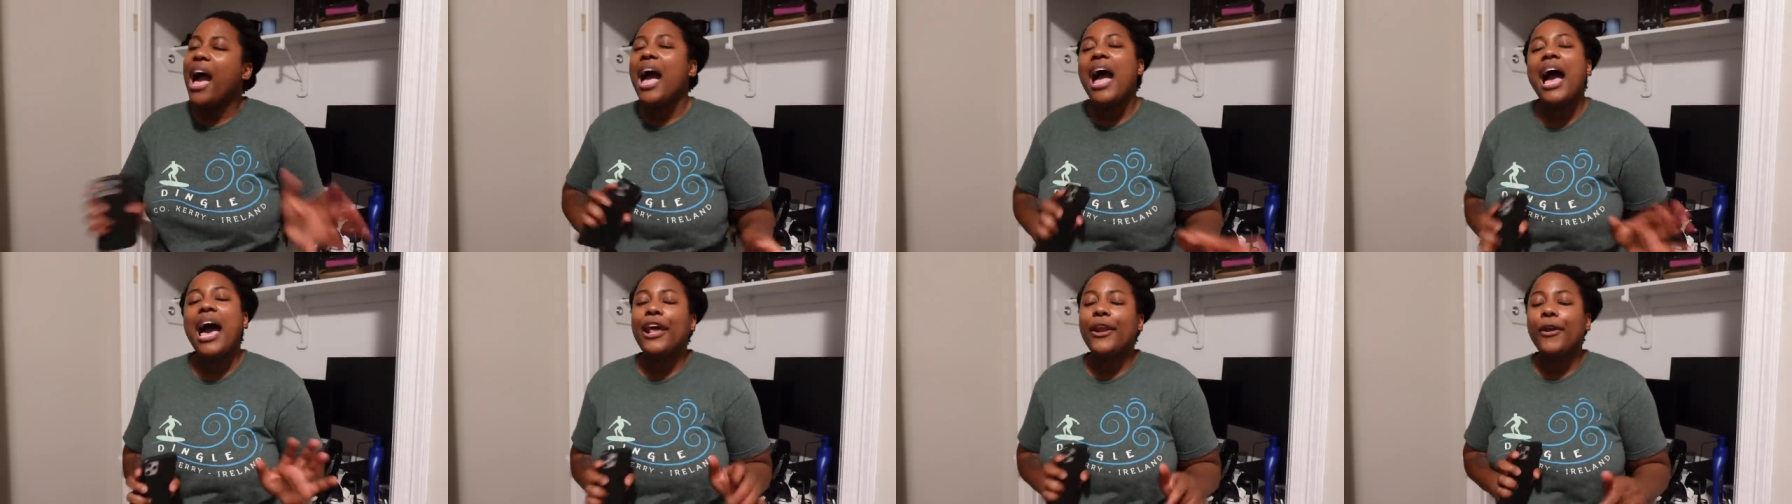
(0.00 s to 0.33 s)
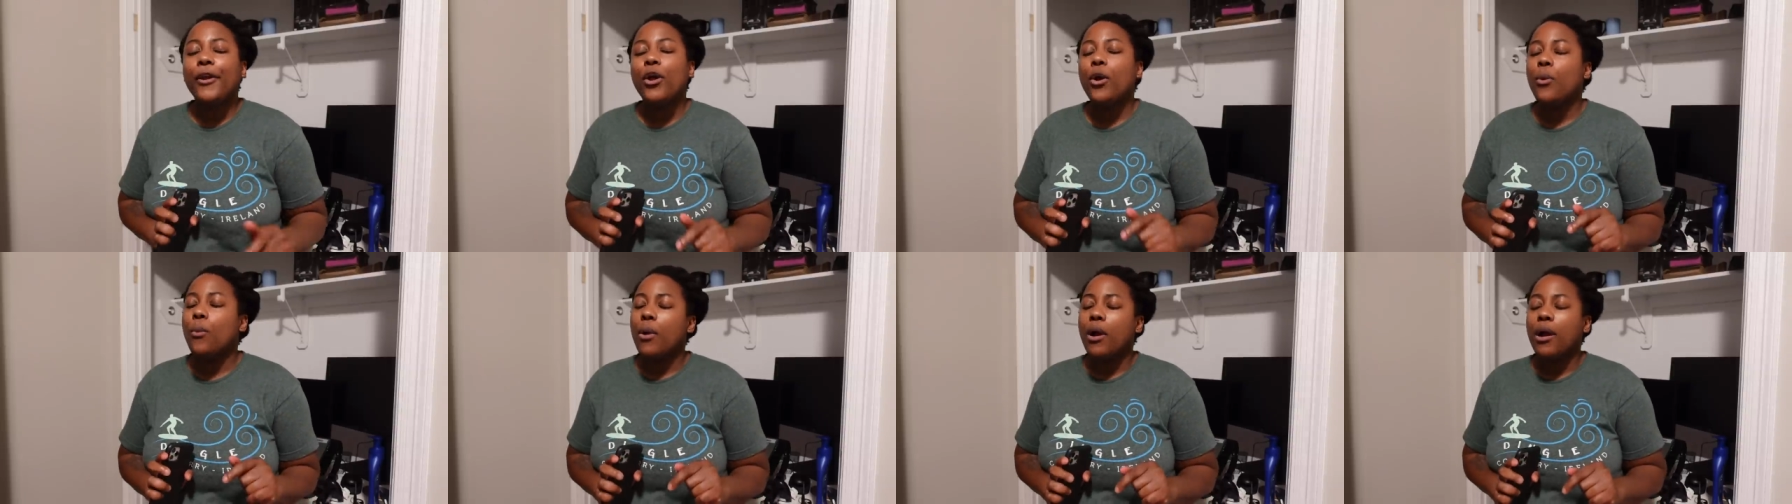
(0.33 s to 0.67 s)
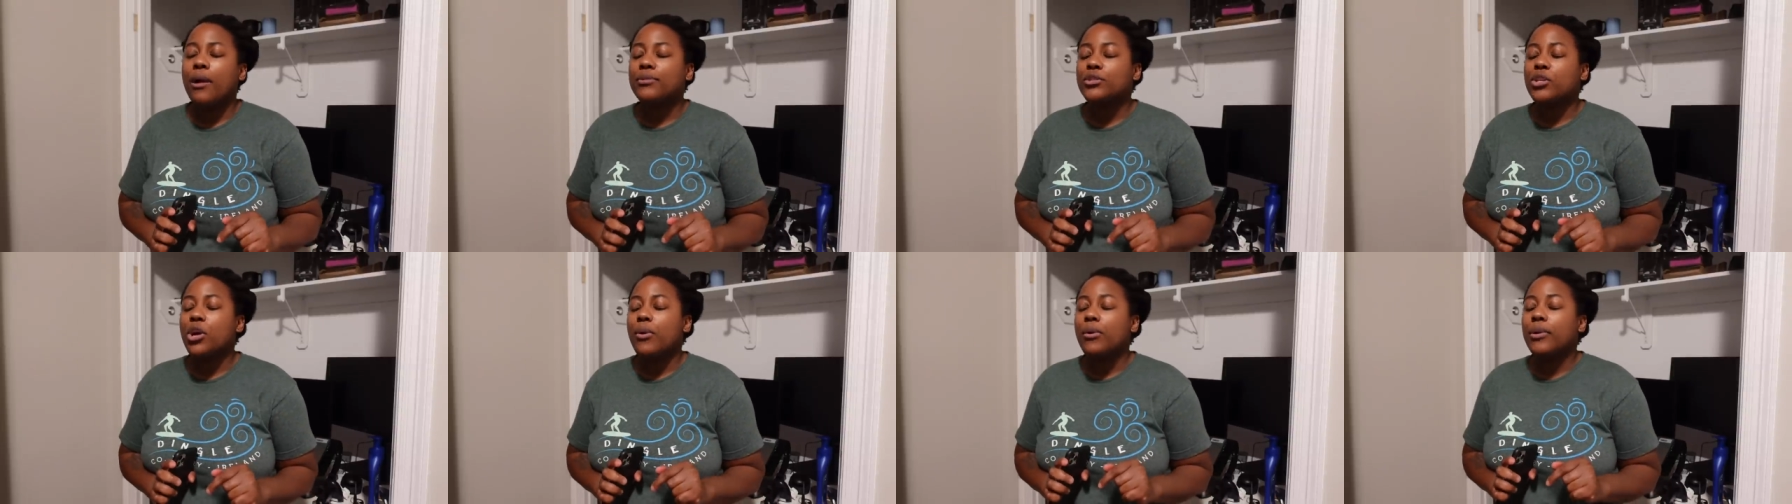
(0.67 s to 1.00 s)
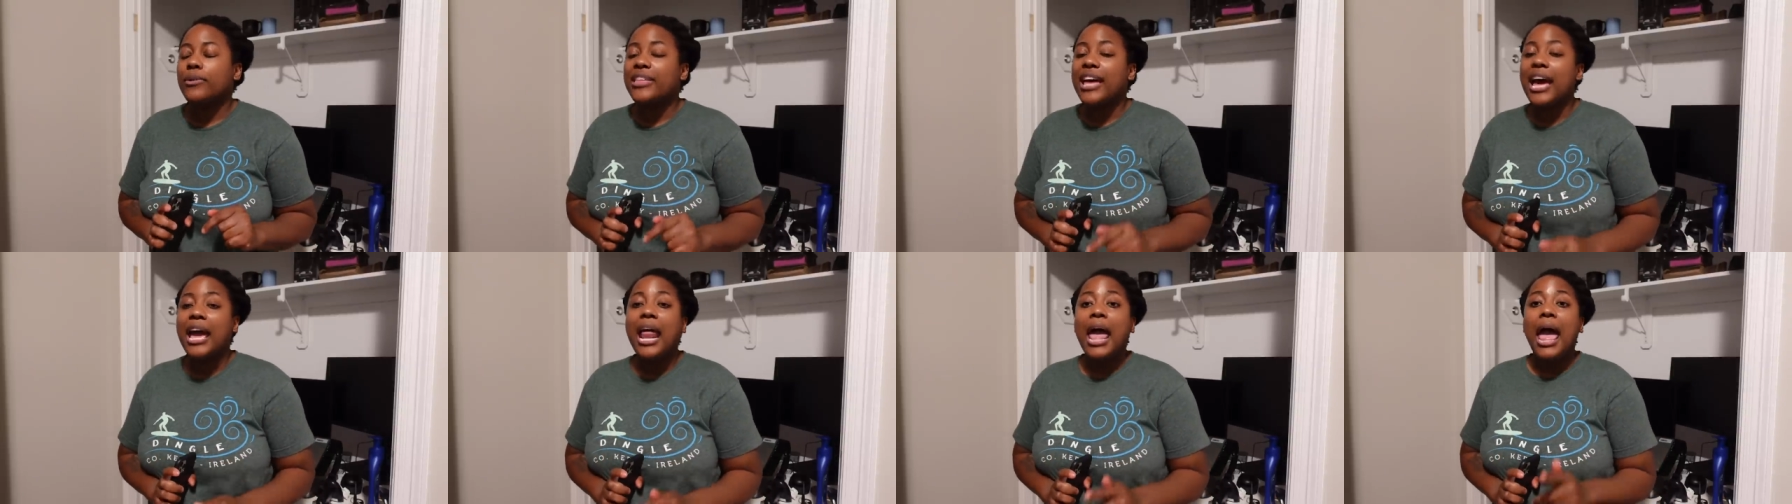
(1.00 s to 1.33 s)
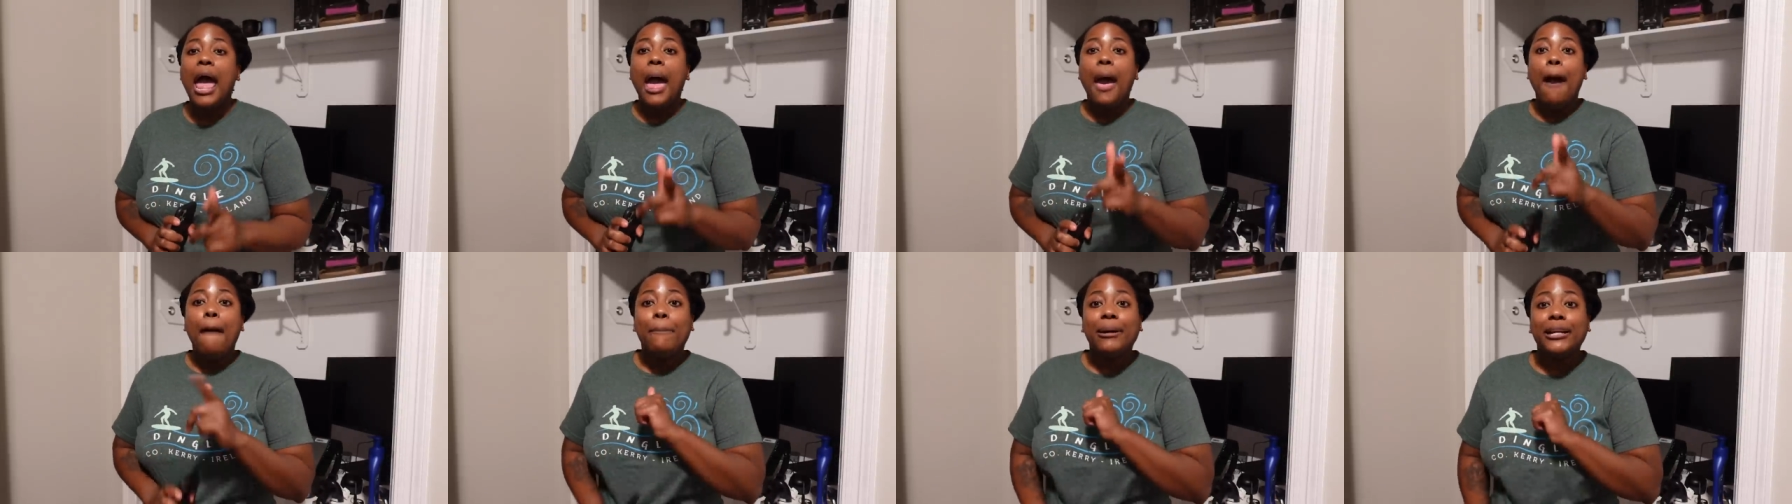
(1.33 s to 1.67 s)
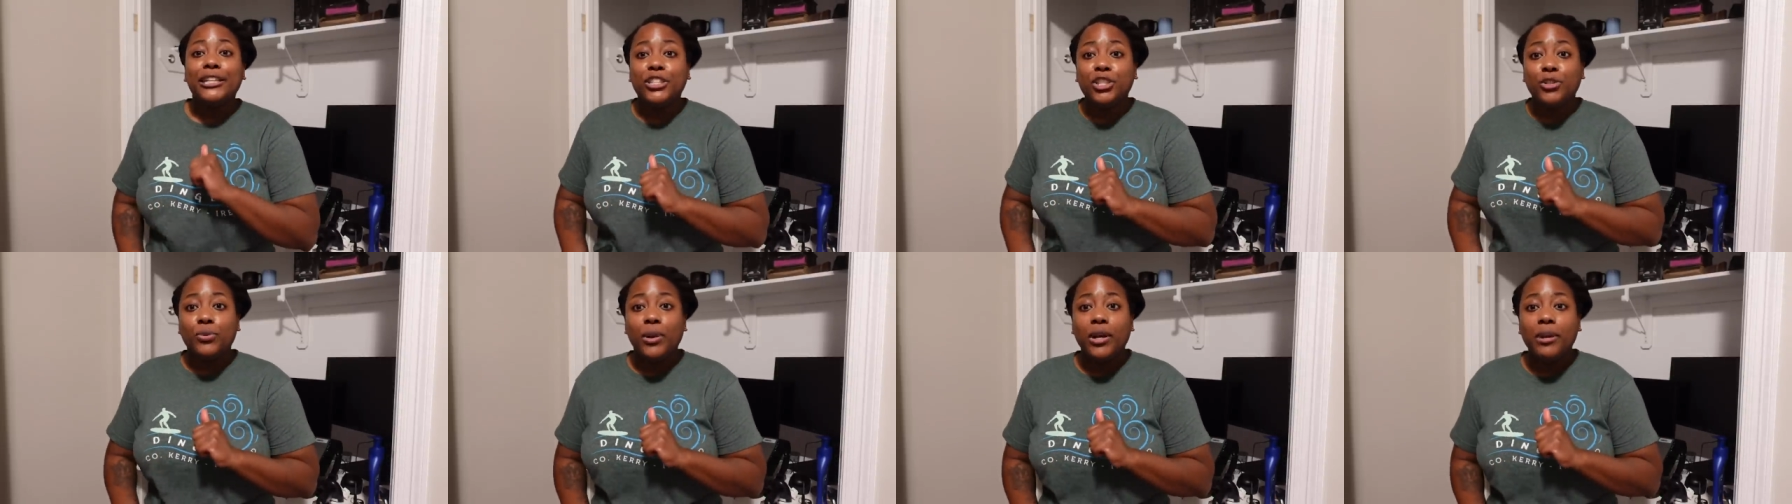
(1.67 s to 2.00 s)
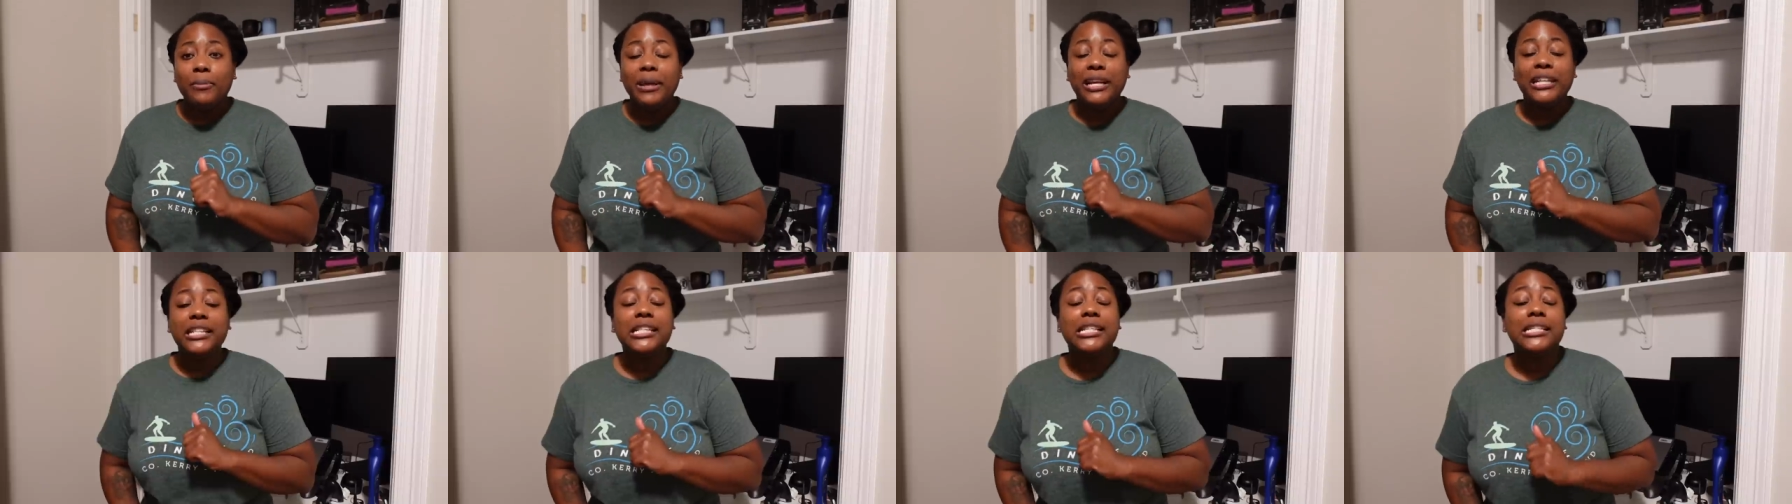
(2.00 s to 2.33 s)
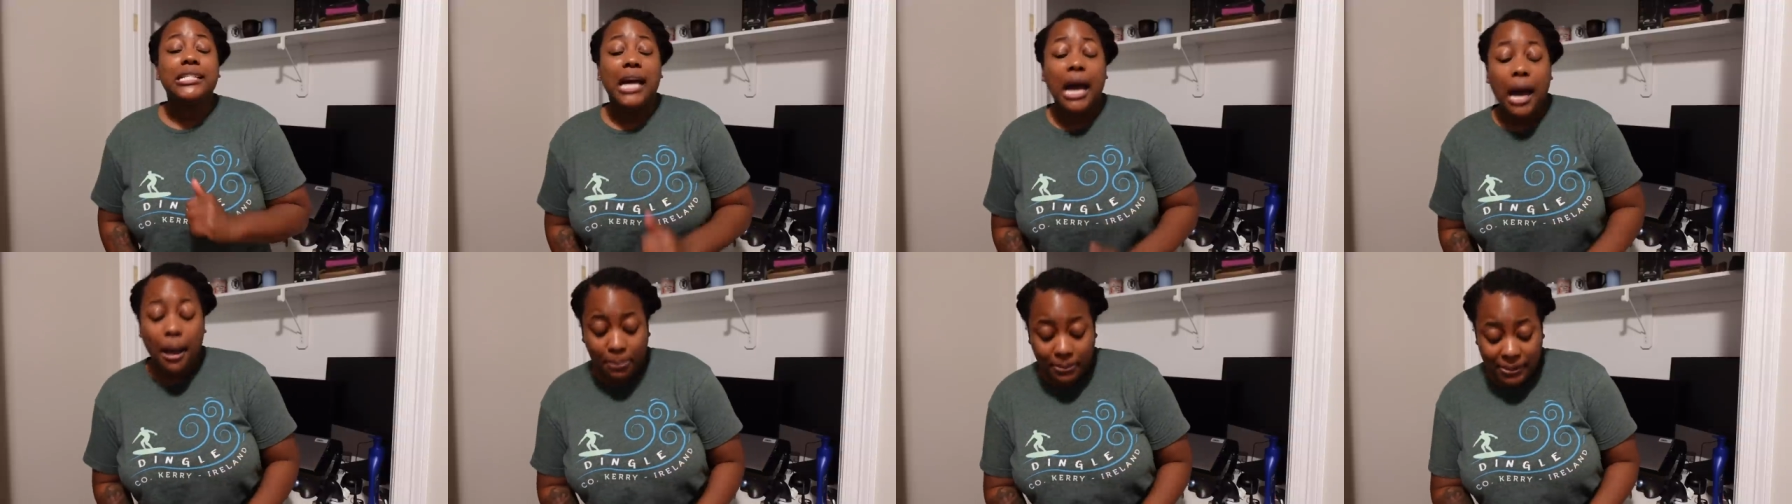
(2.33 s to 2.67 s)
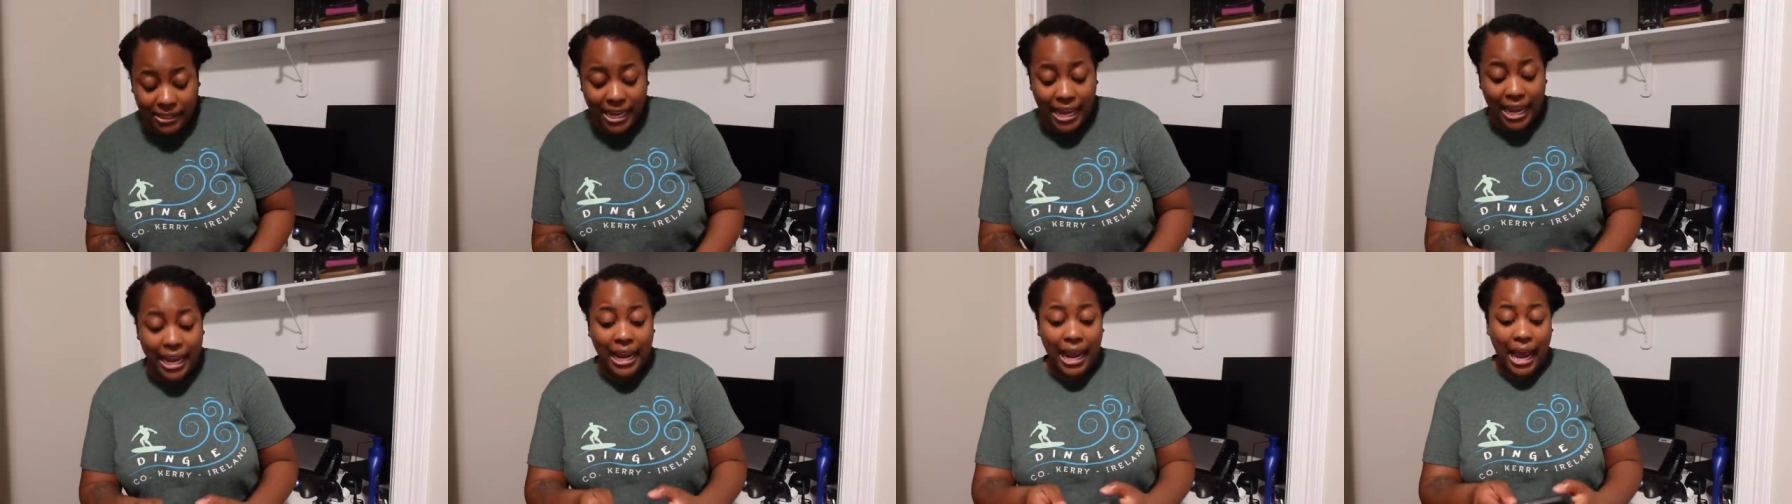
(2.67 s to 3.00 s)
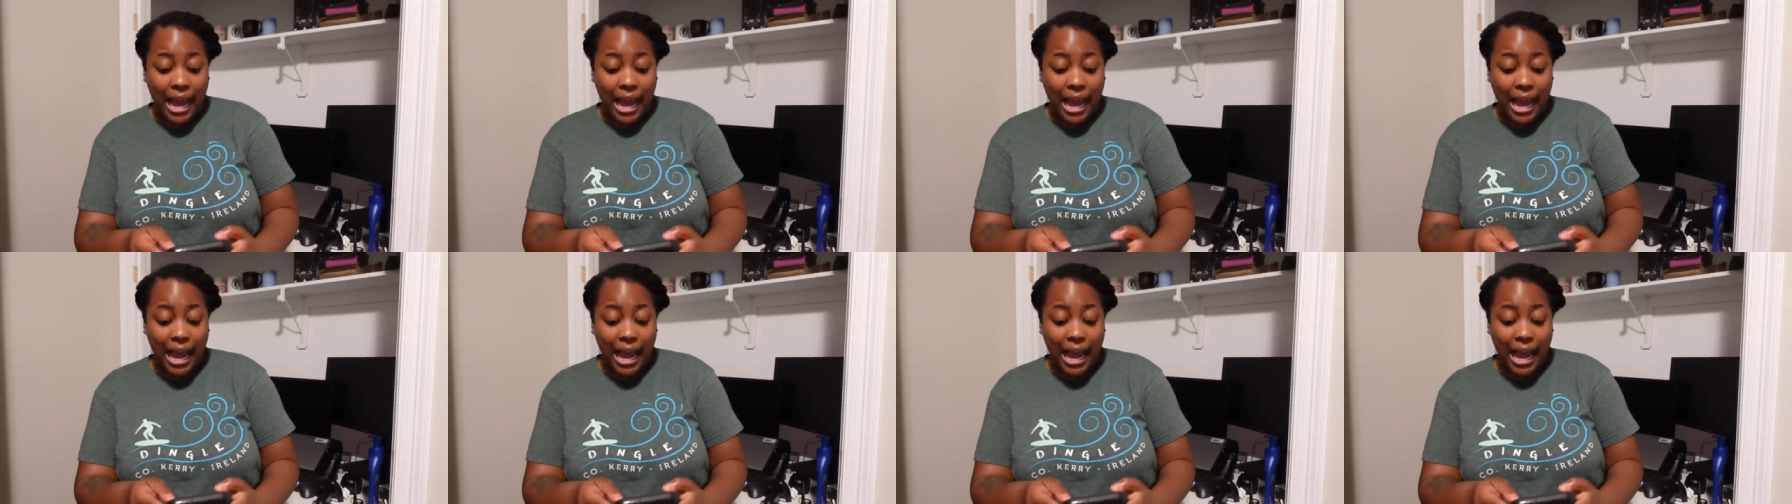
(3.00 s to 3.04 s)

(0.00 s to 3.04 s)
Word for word: I don't know where I was going with that, but I just want to make this update.